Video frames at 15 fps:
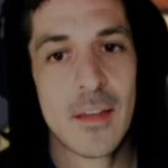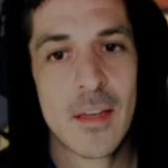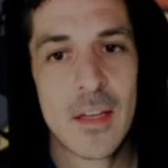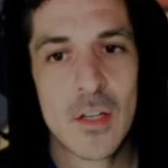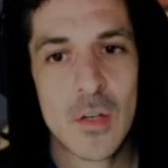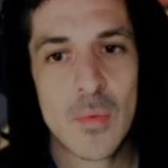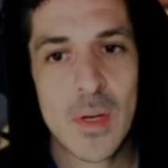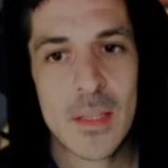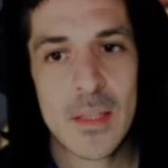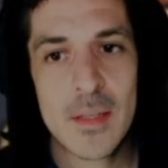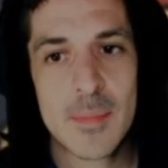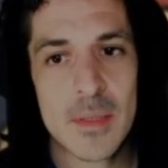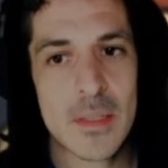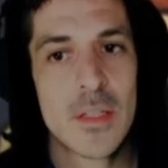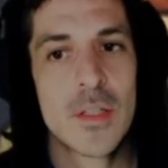Correctly
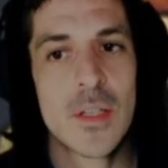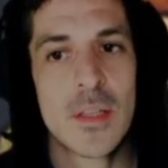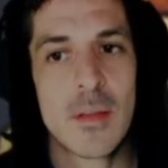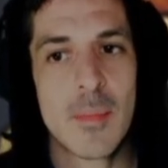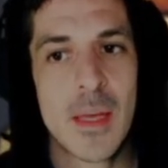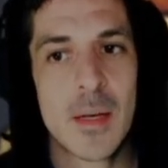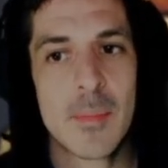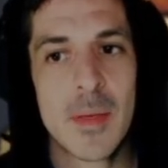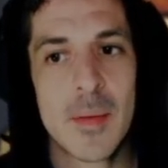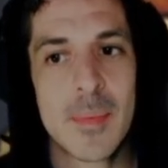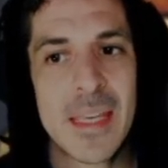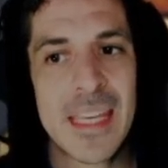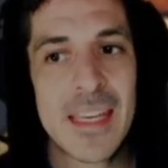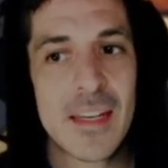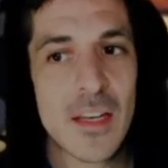position the mana Pip
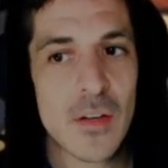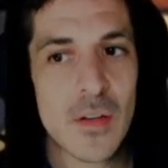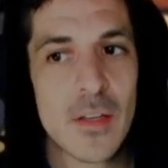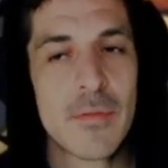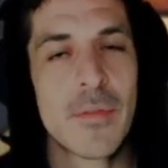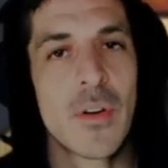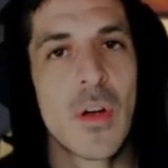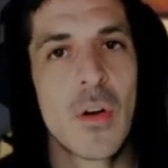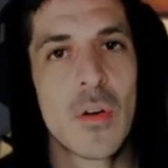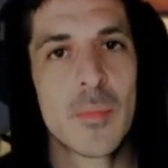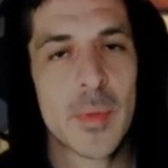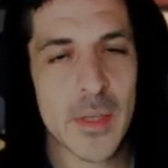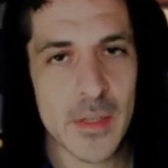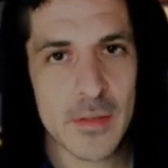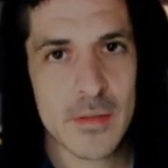Hit Area for all
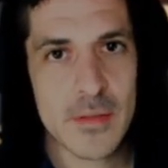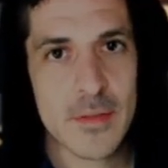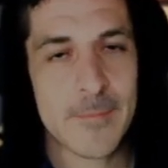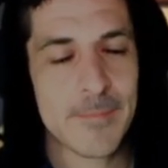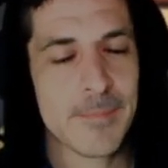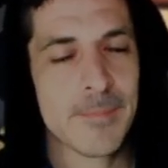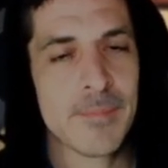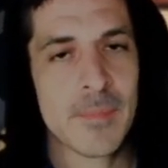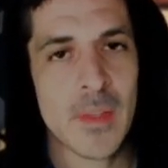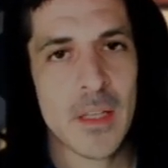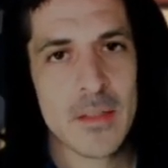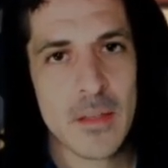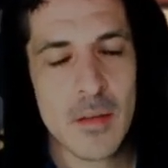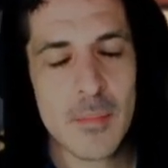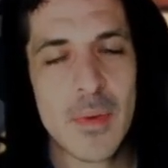players. Not
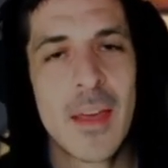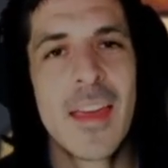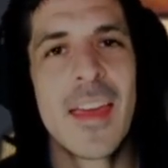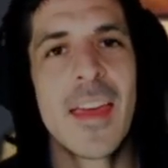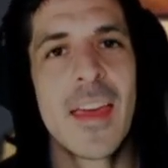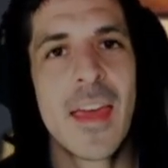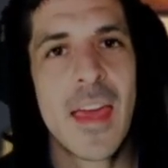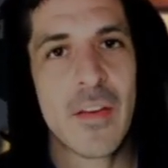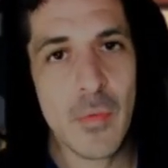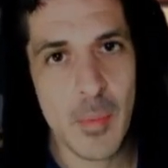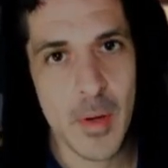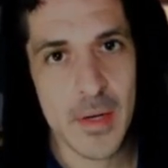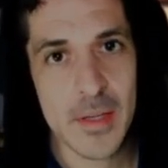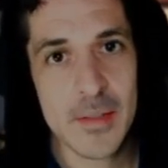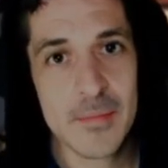some, everybody.